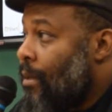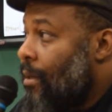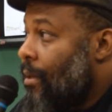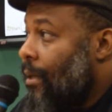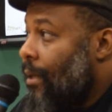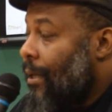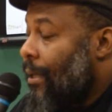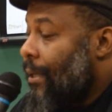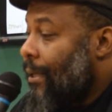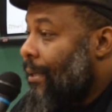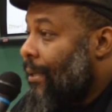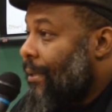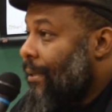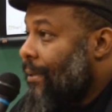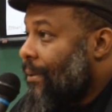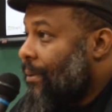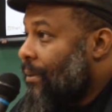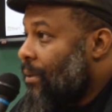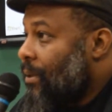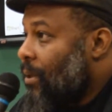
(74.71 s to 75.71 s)

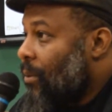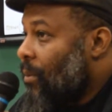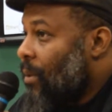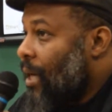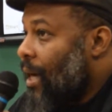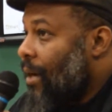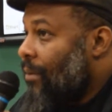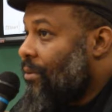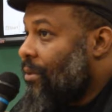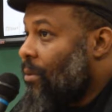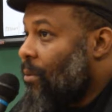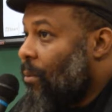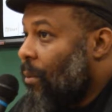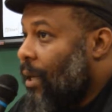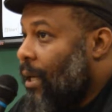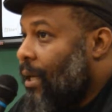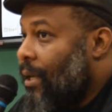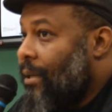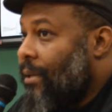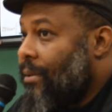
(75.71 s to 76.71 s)
We have to
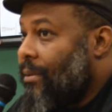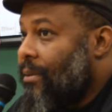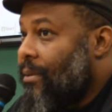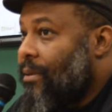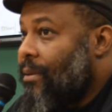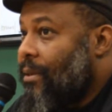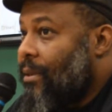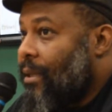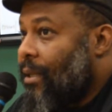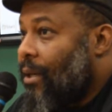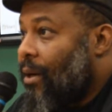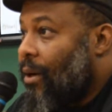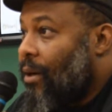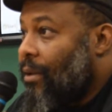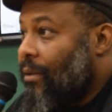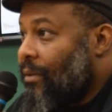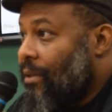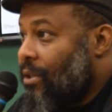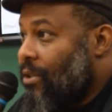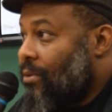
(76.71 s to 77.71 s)
win
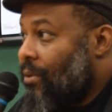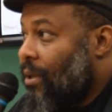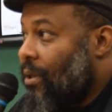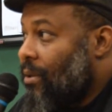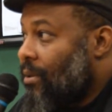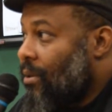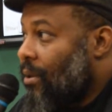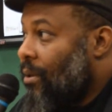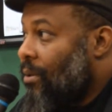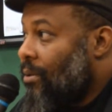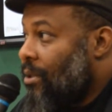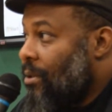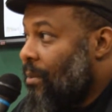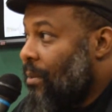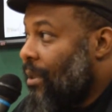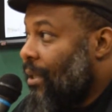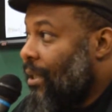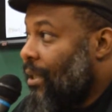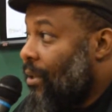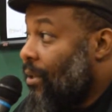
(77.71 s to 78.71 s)
all of these struggles
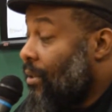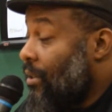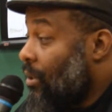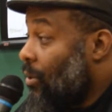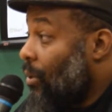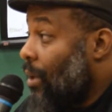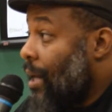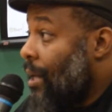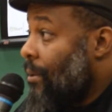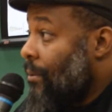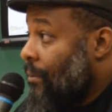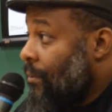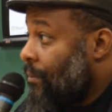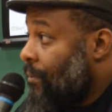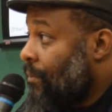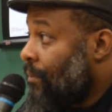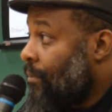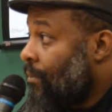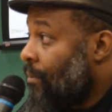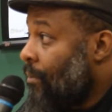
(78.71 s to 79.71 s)
ultimately on the ground.
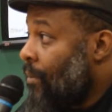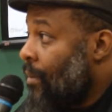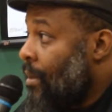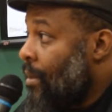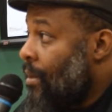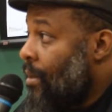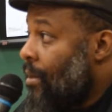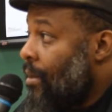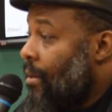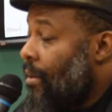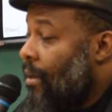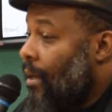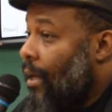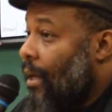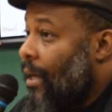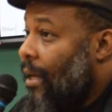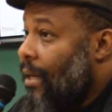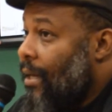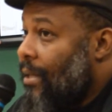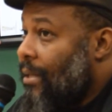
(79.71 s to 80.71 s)

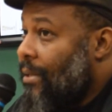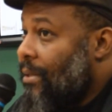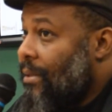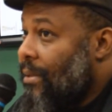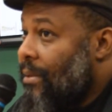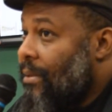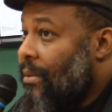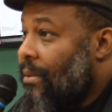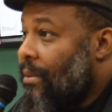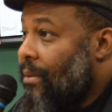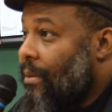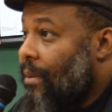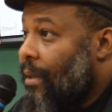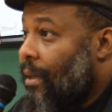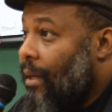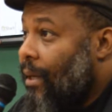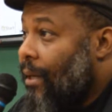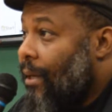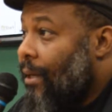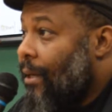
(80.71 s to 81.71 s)
And
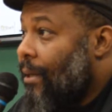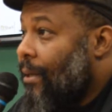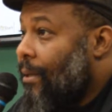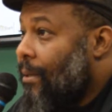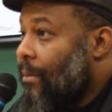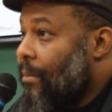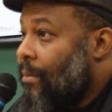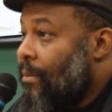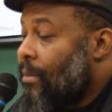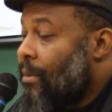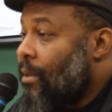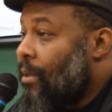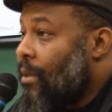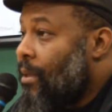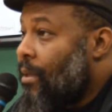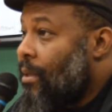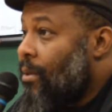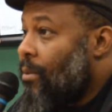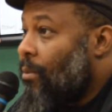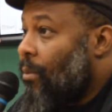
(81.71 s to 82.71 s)

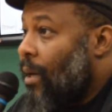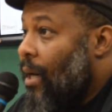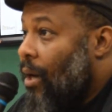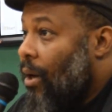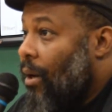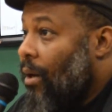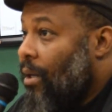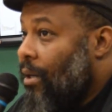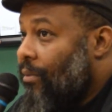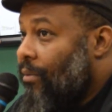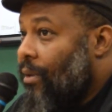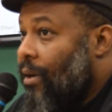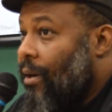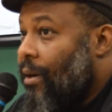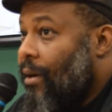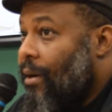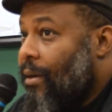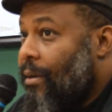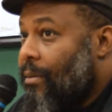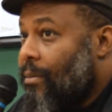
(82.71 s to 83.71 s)
while all of
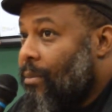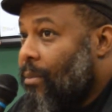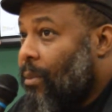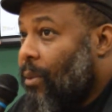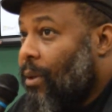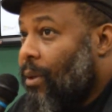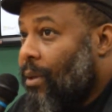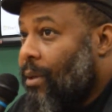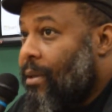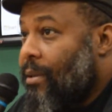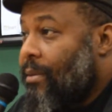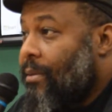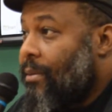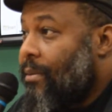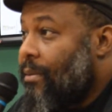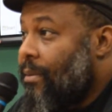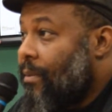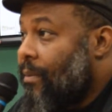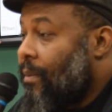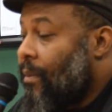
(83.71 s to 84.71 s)
our work,
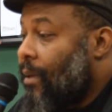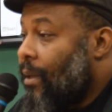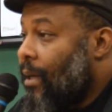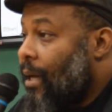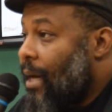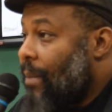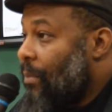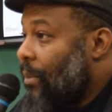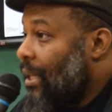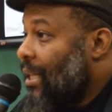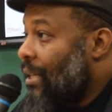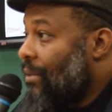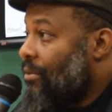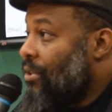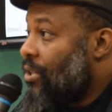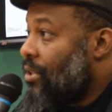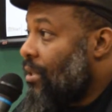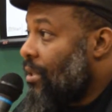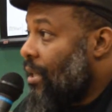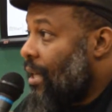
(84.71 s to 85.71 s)
I believe,
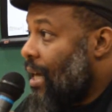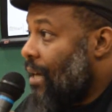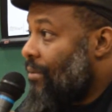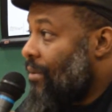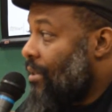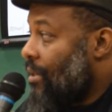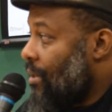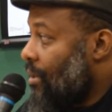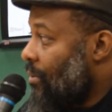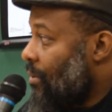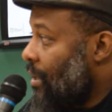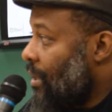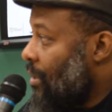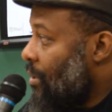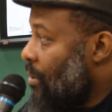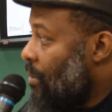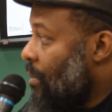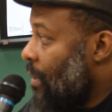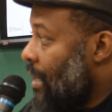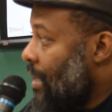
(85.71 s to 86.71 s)
should have a
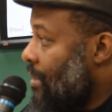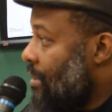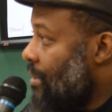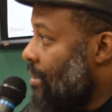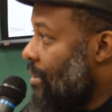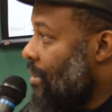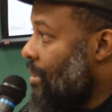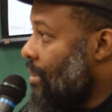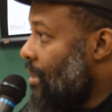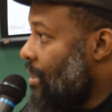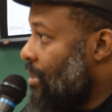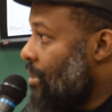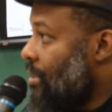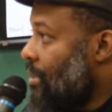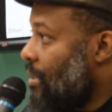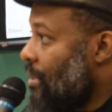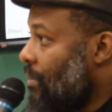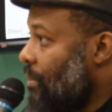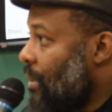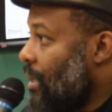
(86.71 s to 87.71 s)
theoretical basis, it
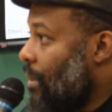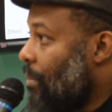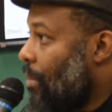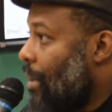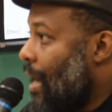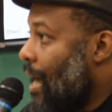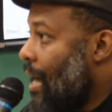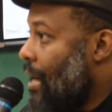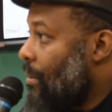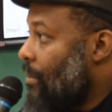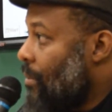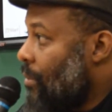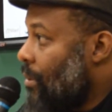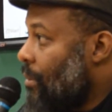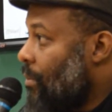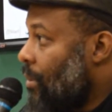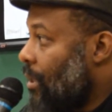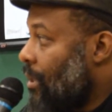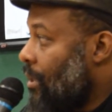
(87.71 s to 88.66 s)
should be applicable.